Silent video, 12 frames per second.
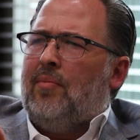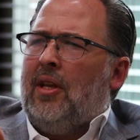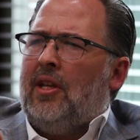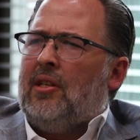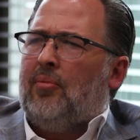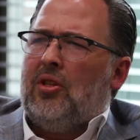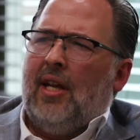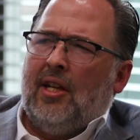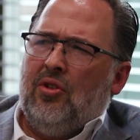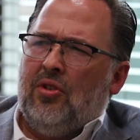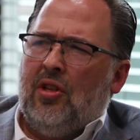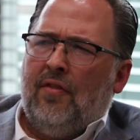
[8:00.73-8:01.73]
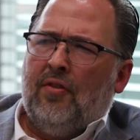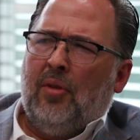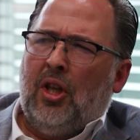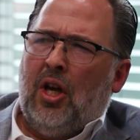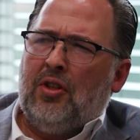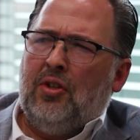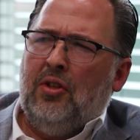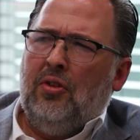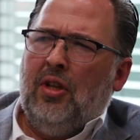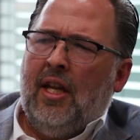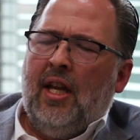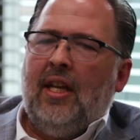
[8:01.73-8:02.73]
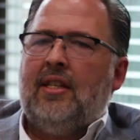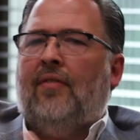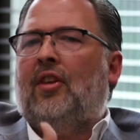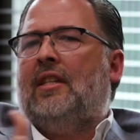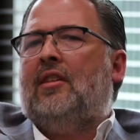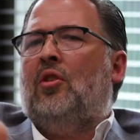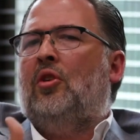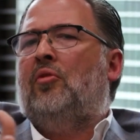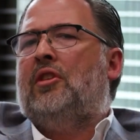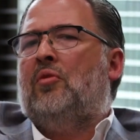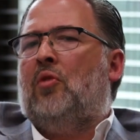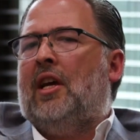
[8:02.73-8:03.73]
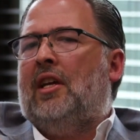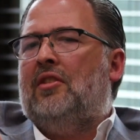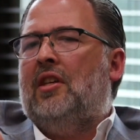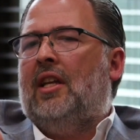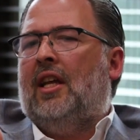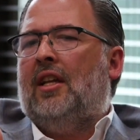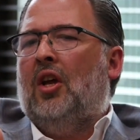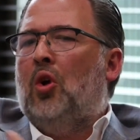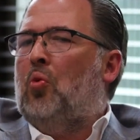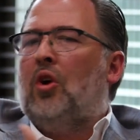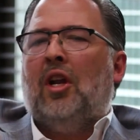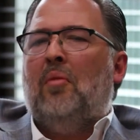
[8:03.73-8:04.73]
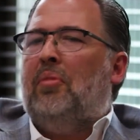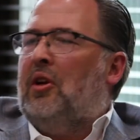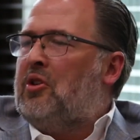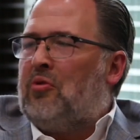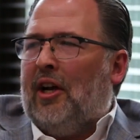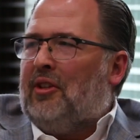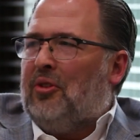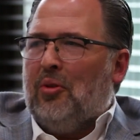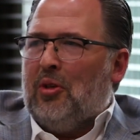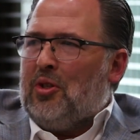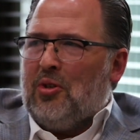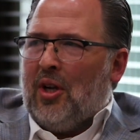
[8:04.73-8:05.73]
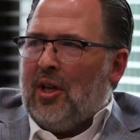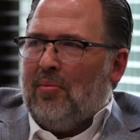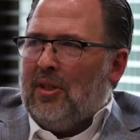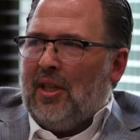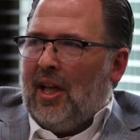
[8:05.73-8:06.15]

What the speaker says: minute to protect yourself from a lawsuit? Because if that's the only reason why you did it, we're going to pierce right through what you're trying to put